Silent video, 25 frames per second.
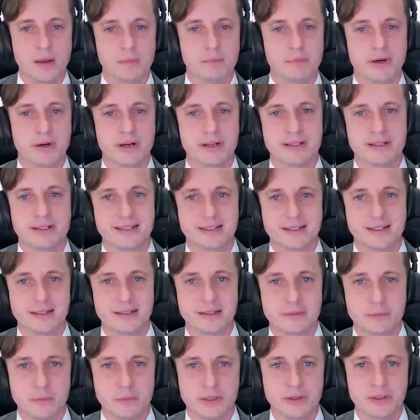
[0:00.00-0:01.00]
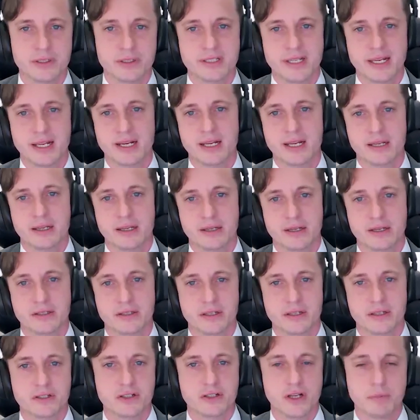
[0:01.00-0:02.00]
But when you're setting
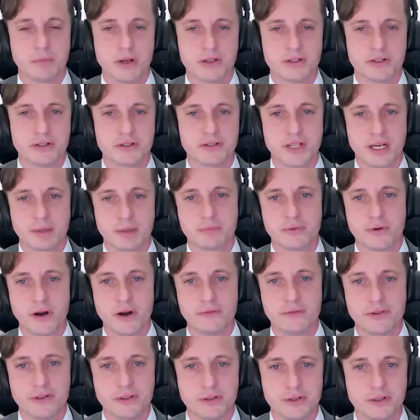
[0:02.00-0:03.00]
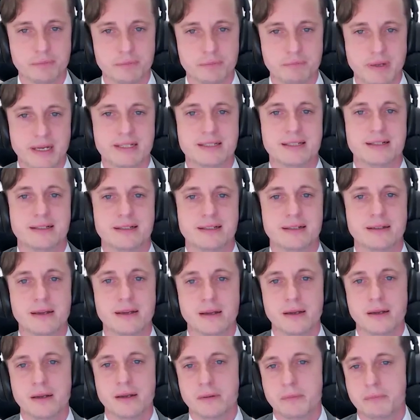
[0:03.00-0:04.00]
a stop loss or take profit, you're
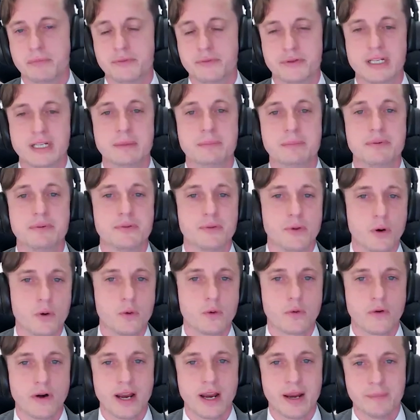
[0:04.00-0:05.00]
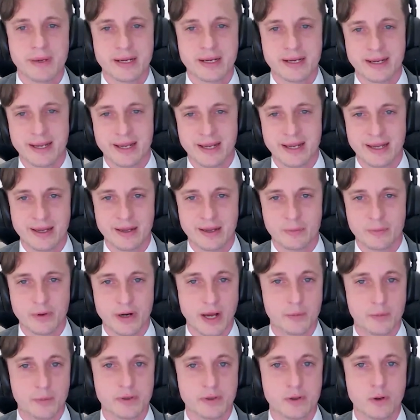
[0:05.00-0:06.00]
basically pre-programming what
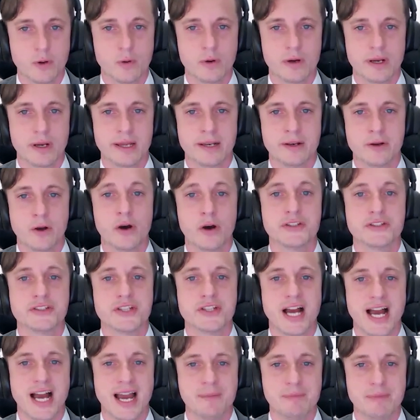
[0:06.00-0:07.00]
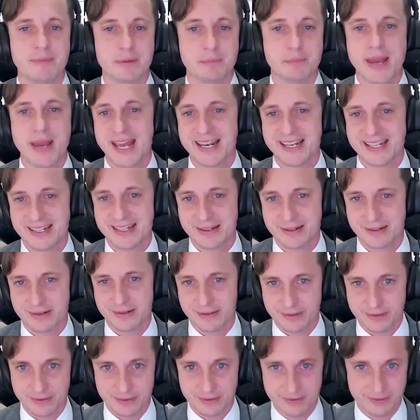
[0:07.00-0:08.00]
I would call an untimely panic
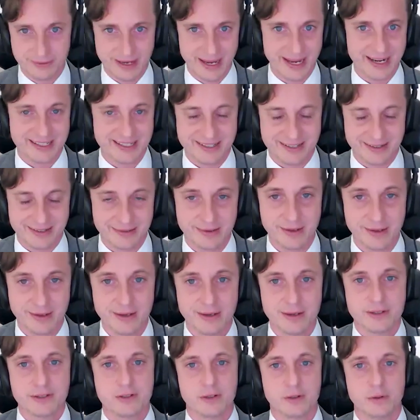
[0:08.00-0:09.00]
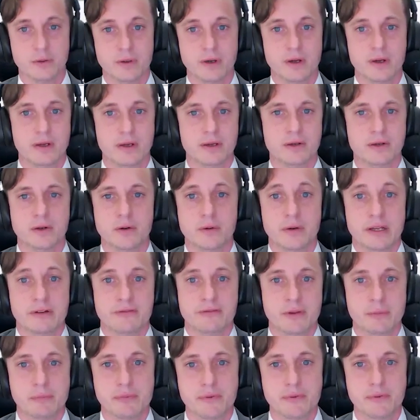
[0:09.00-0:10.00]
action. So,
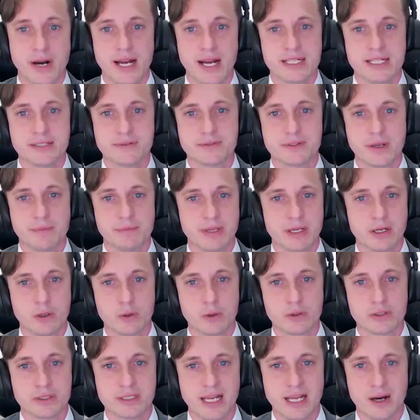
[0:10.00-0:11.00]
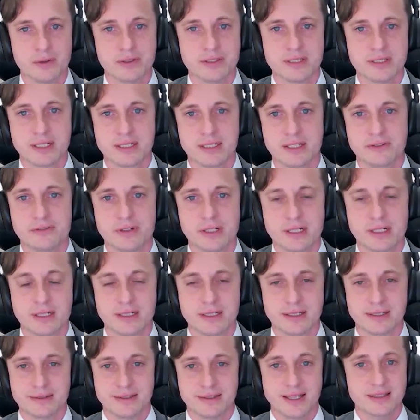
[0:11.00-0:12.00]
if the price of something goes down
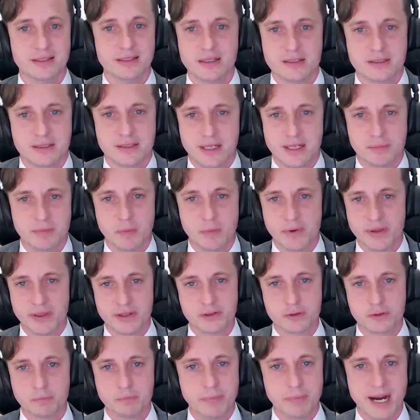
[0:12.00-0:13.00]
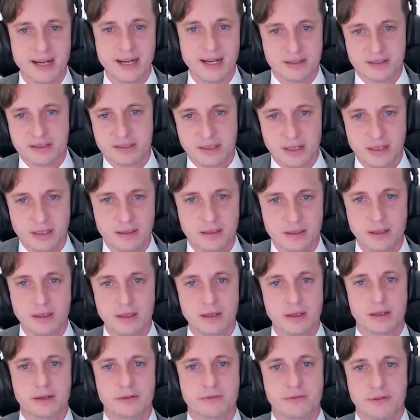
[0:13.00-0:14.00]
significantly, that doesn't tell me whether to buy or sell.
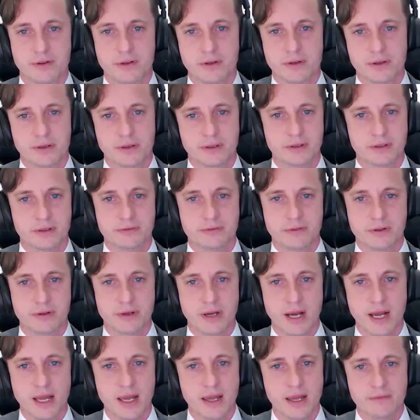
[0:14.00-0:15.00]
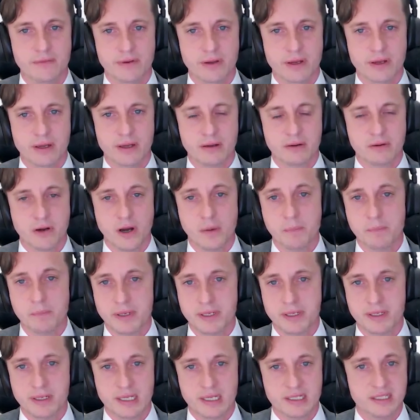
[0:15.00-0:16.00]
If I have a
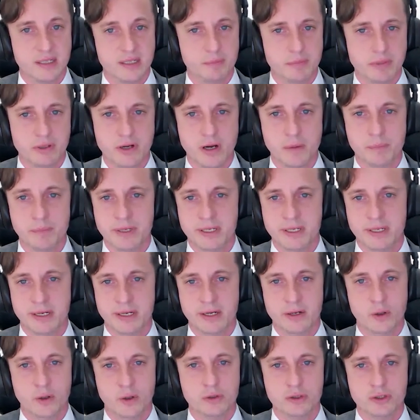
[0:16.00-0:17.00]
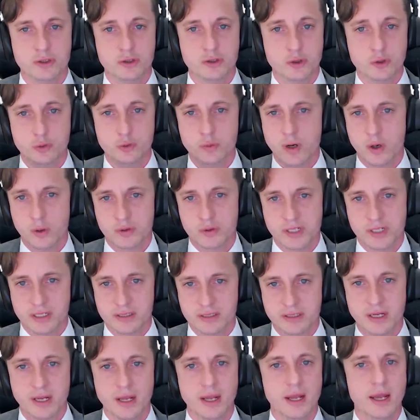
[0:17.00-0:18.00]
company, a simple company, it owns 2
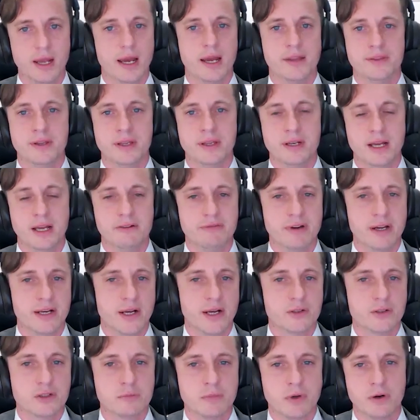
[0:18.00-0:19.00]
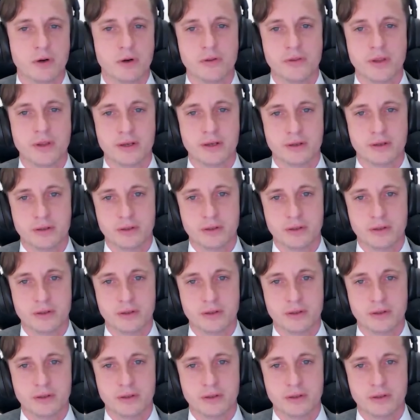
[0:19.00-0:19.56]
hotels, and then I find out tomorrow that